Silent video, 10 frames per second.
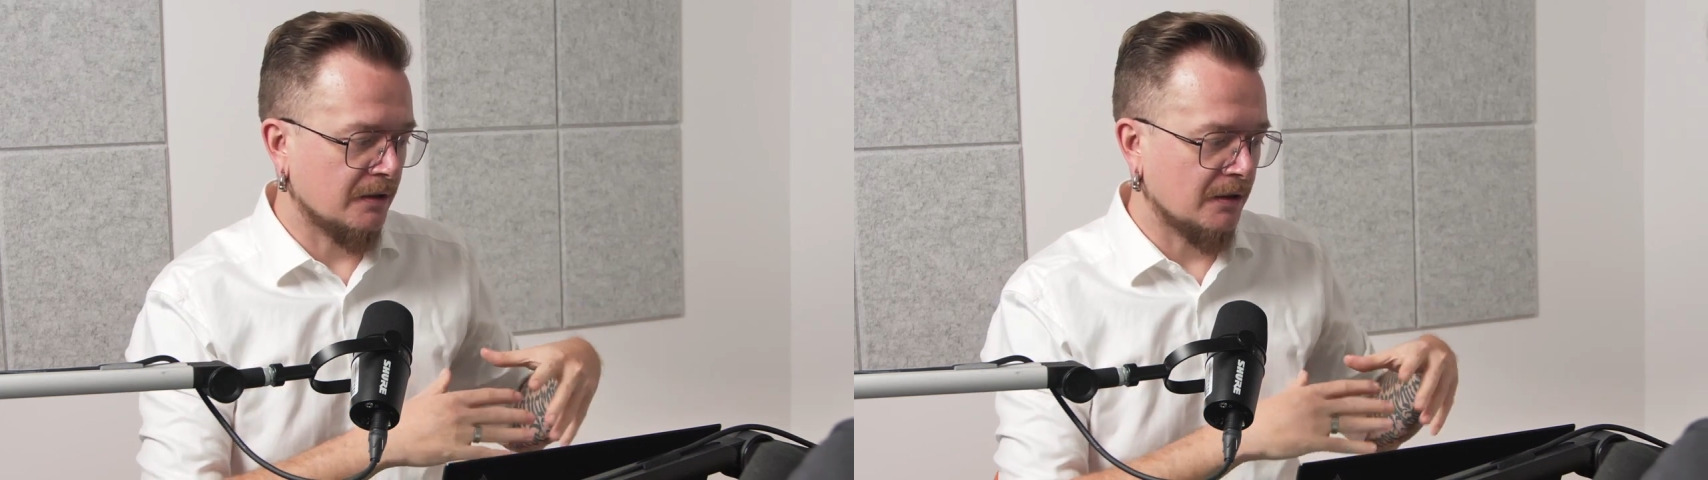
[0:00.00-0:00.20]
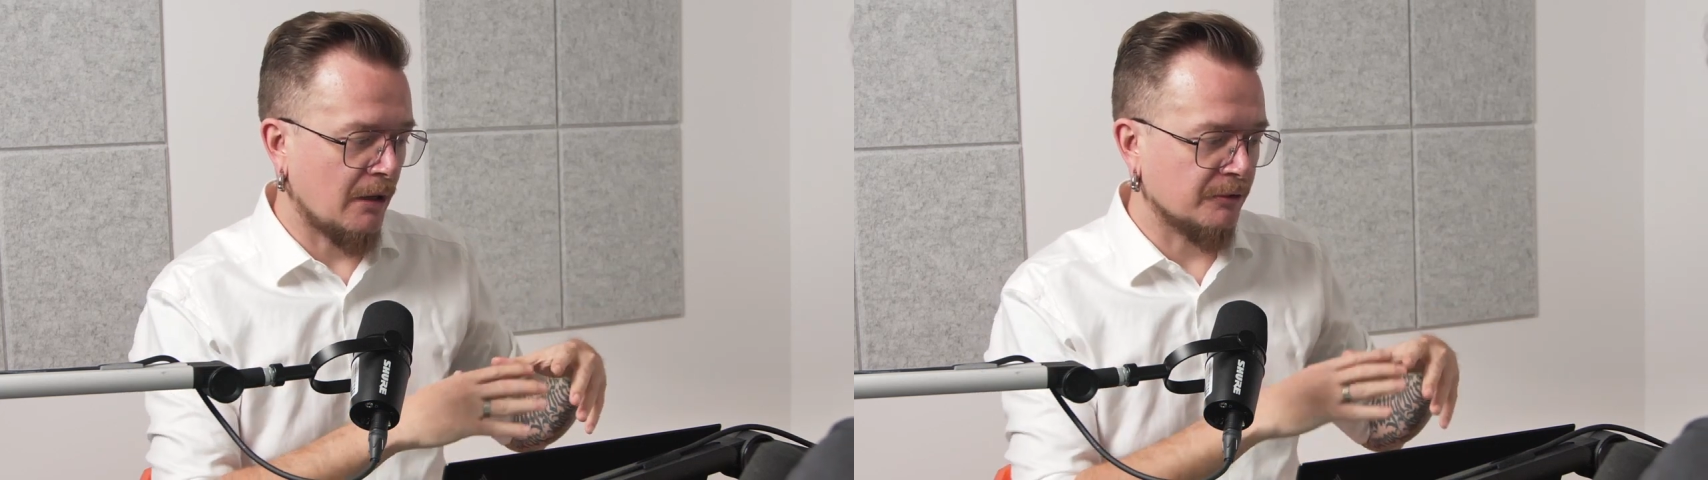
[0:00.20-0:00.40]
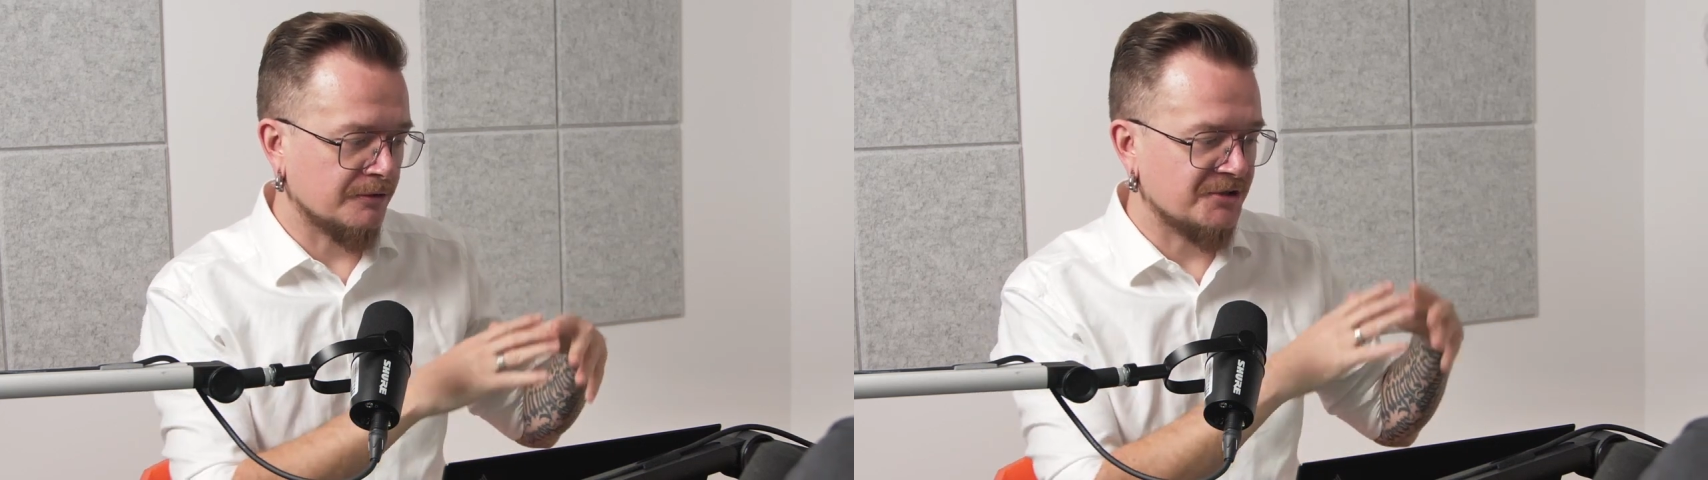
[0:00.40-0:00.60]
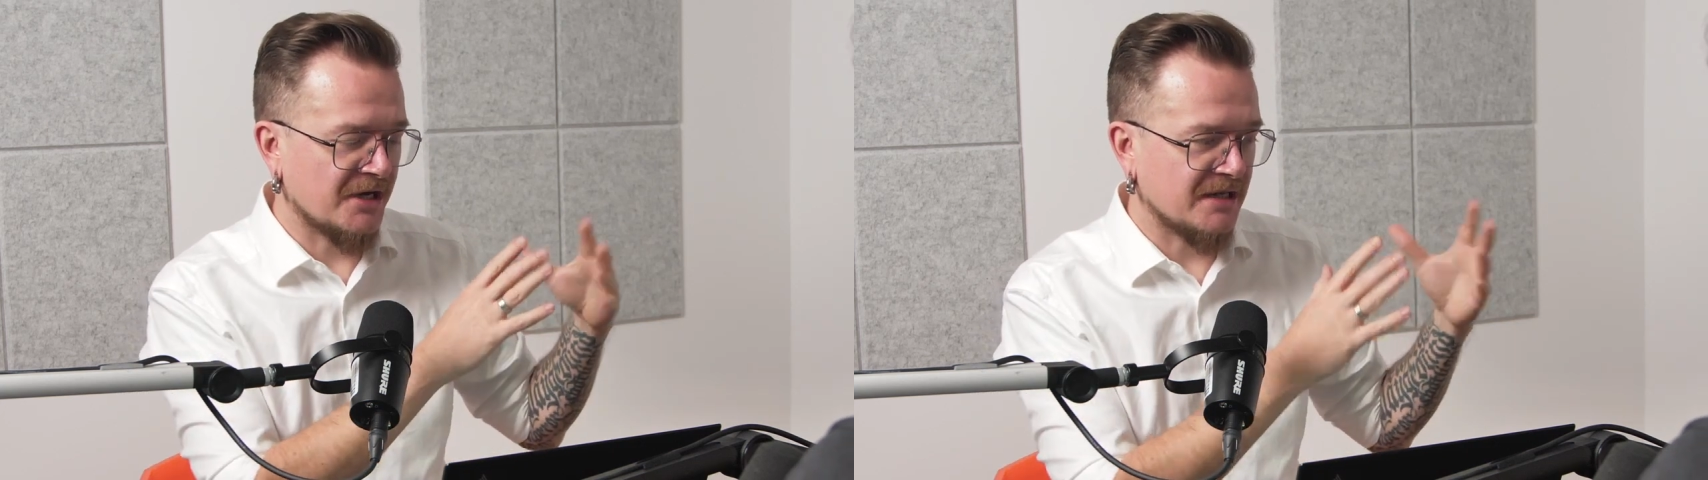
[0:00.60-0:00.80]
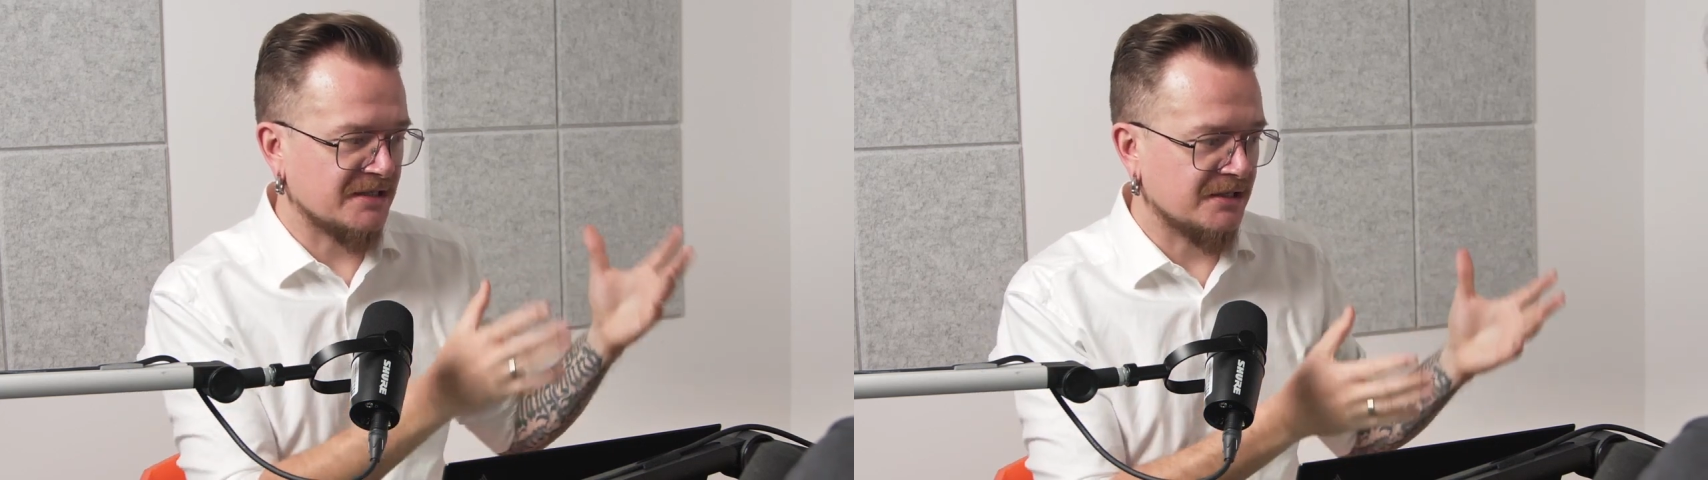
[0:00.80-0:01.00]
outer
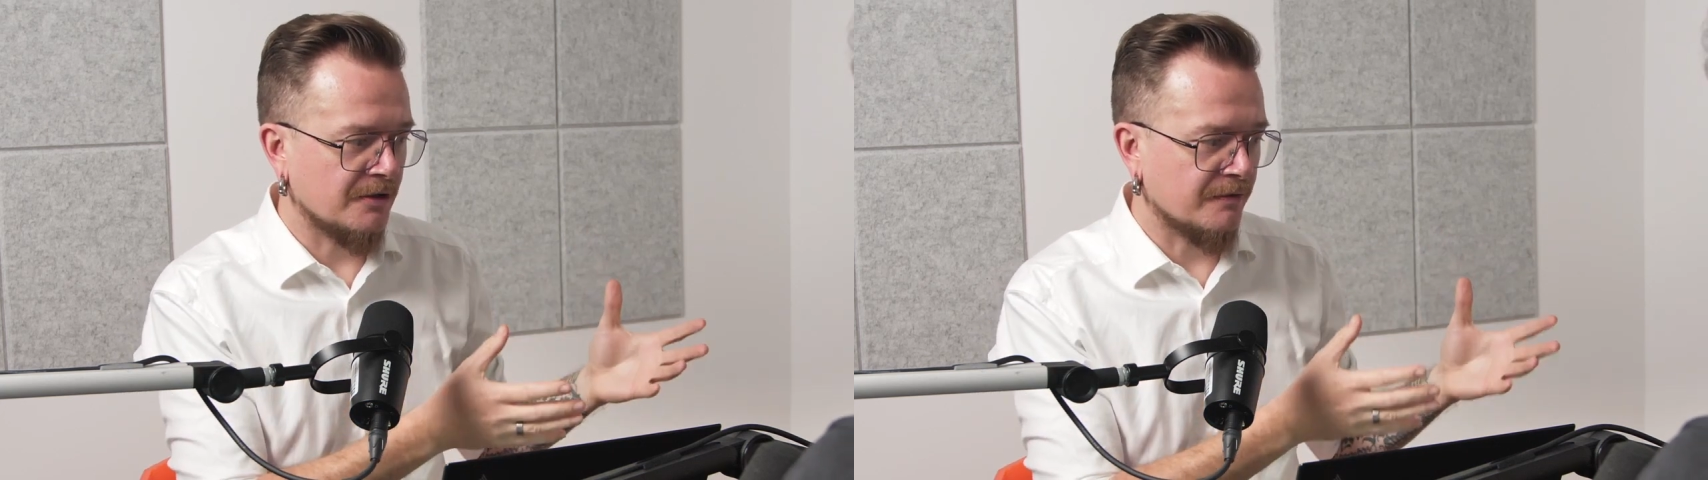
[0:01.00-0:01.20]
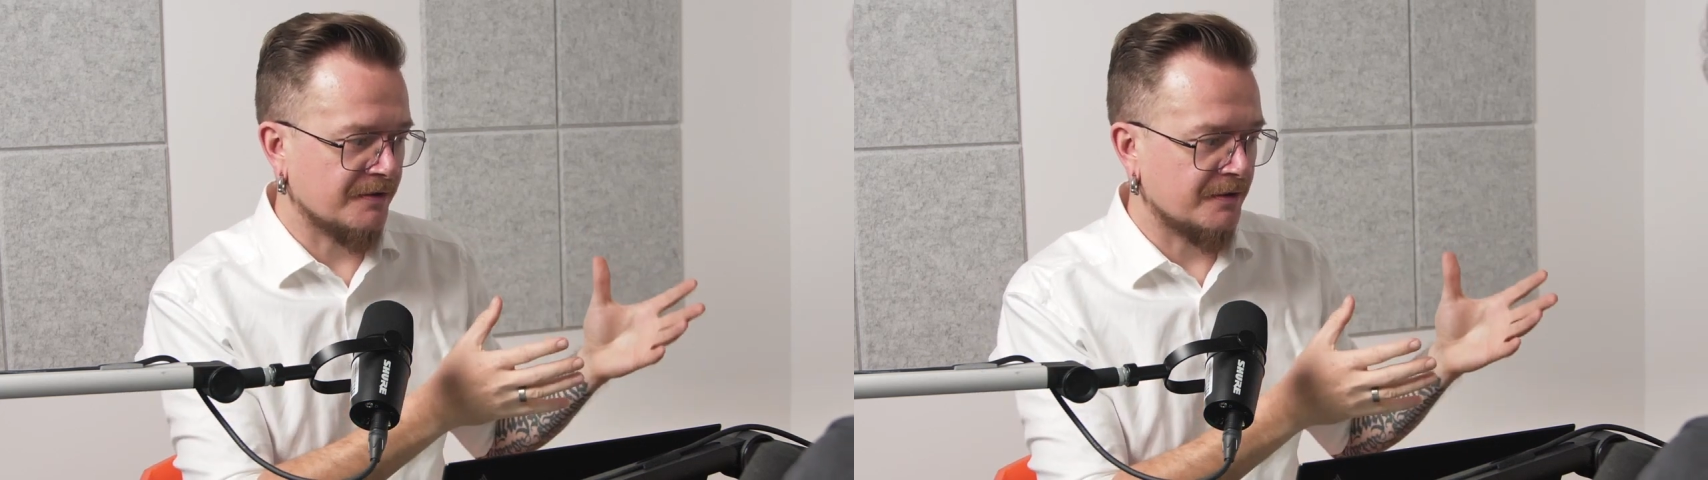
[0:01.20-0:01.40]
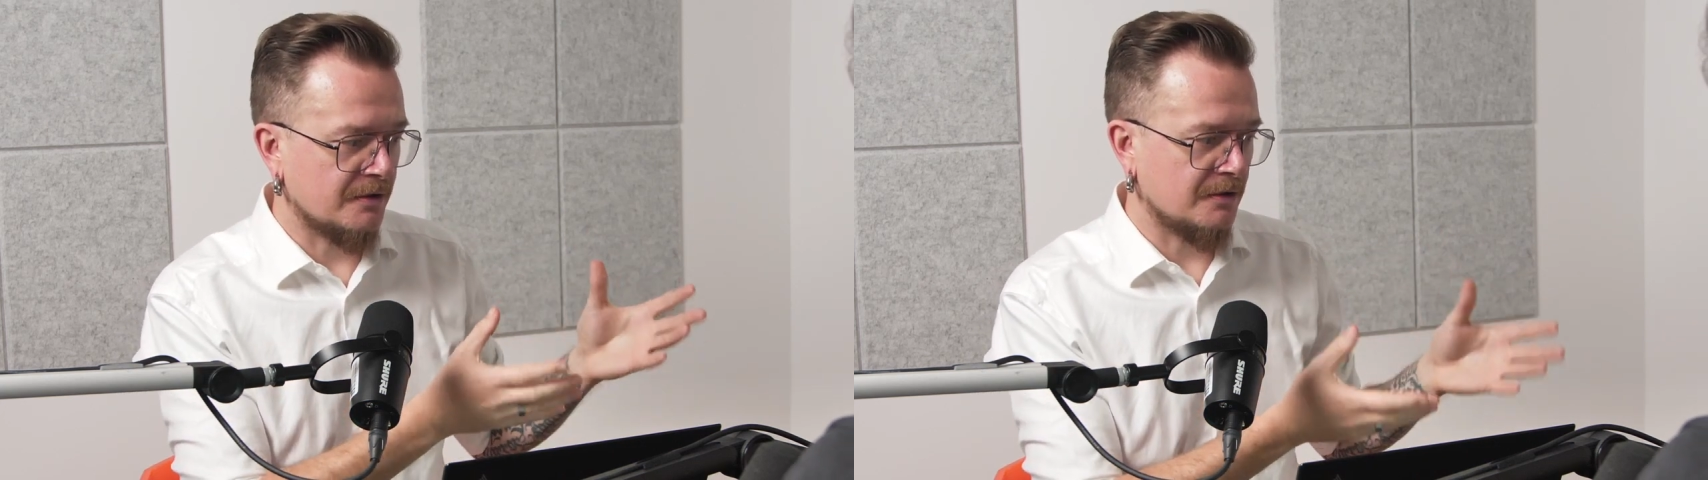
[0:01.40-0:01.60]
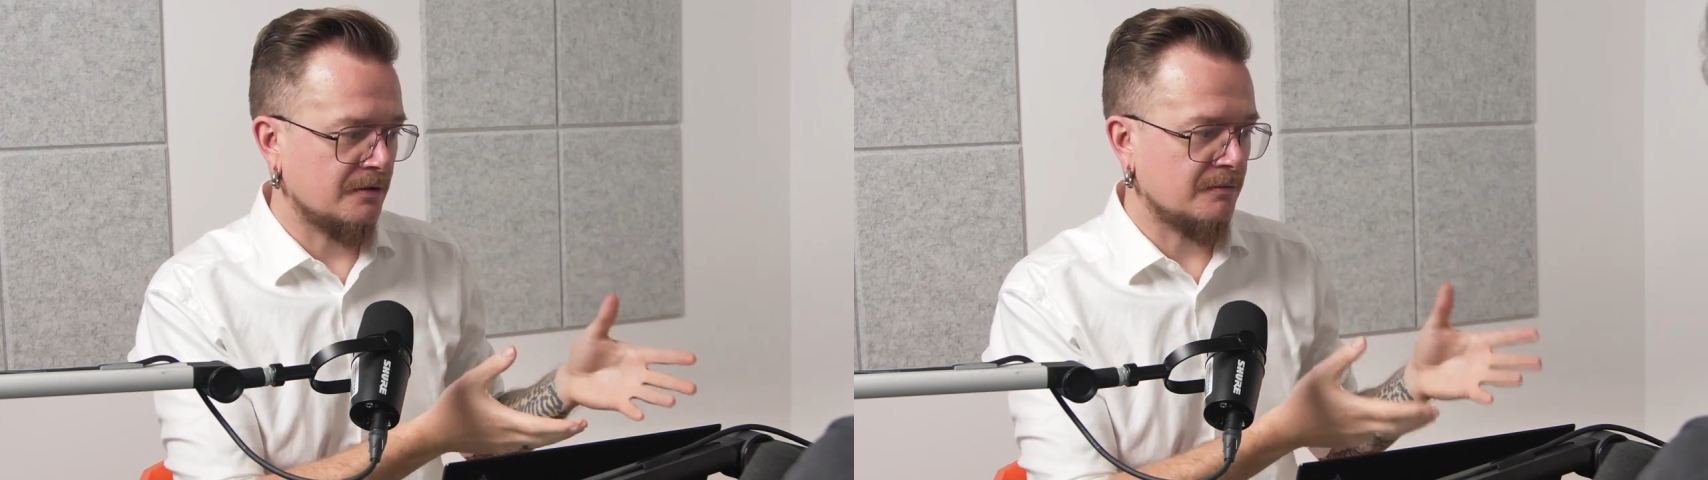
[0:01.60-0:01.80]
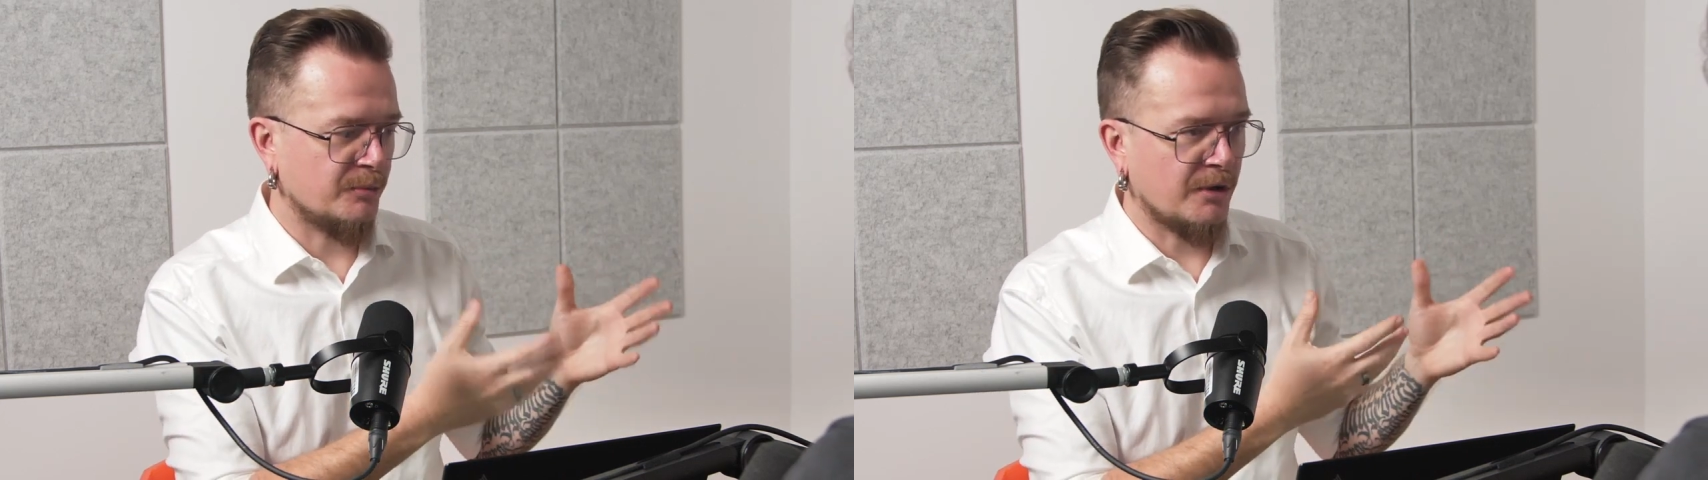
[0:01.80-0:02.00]
chassis of
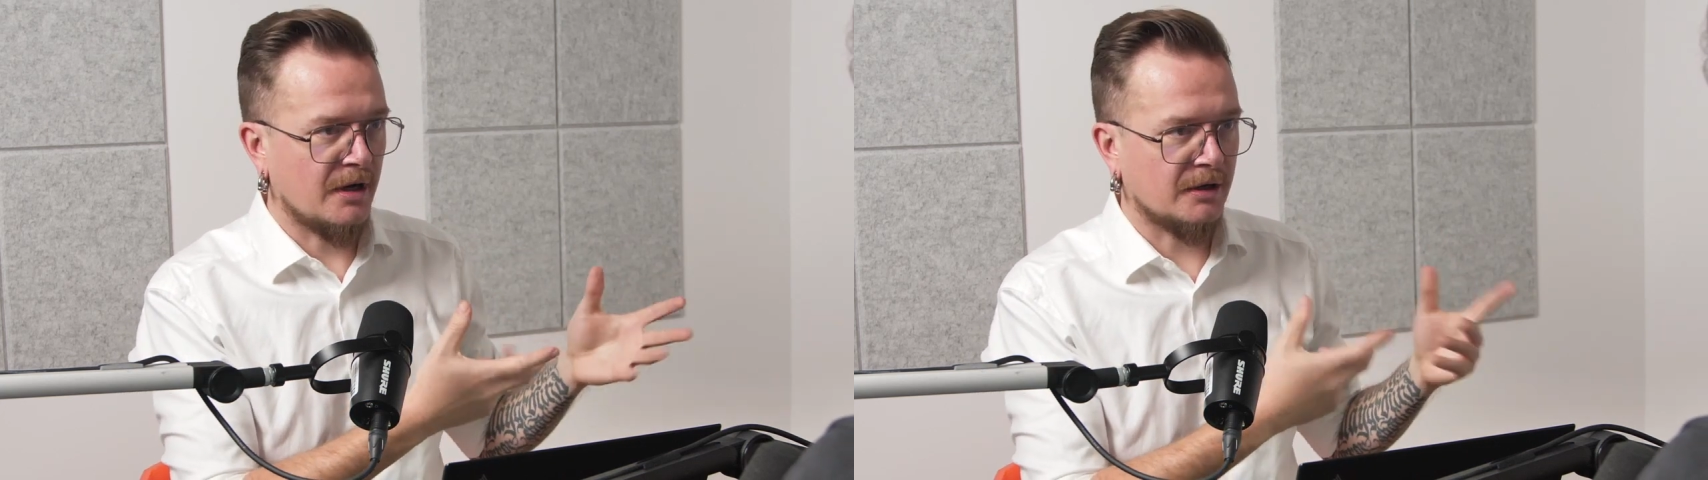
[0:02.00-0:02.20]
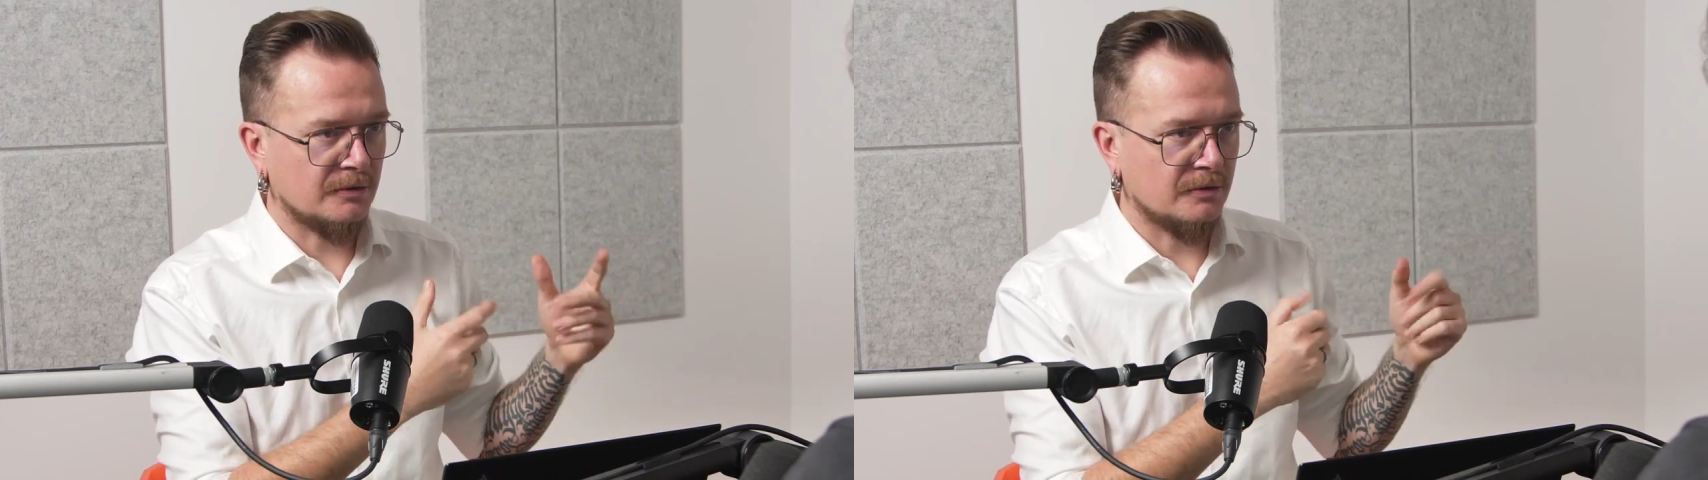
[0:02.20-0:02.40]
their product,